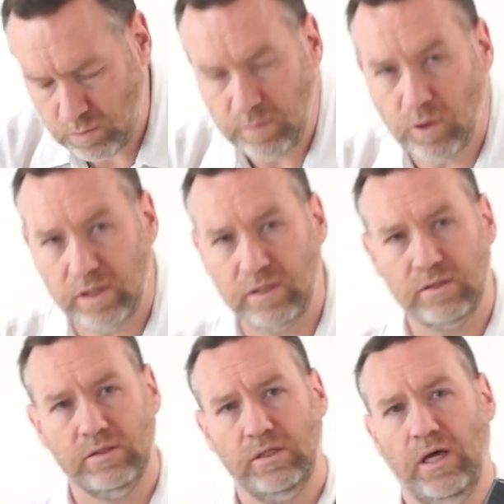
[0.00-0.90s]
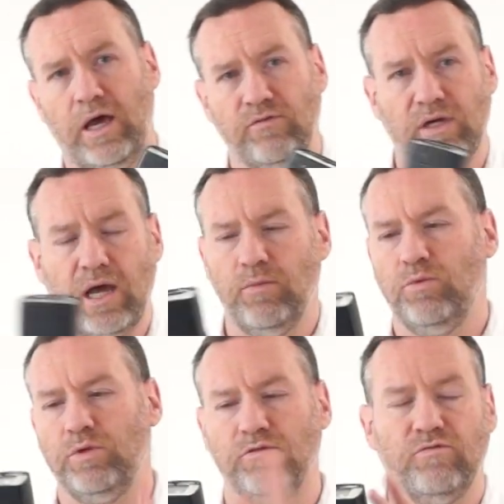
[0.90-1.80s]
we might have a camera
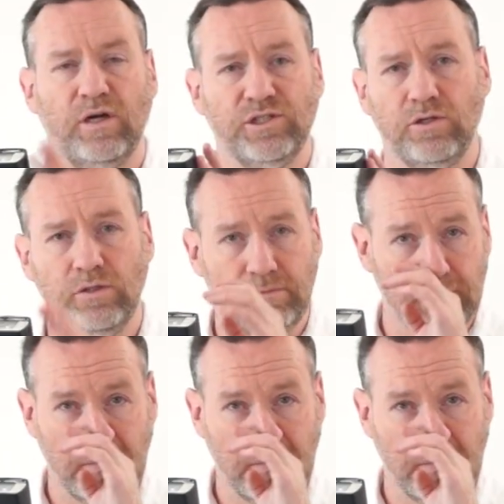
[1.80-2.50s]
with a flash on it.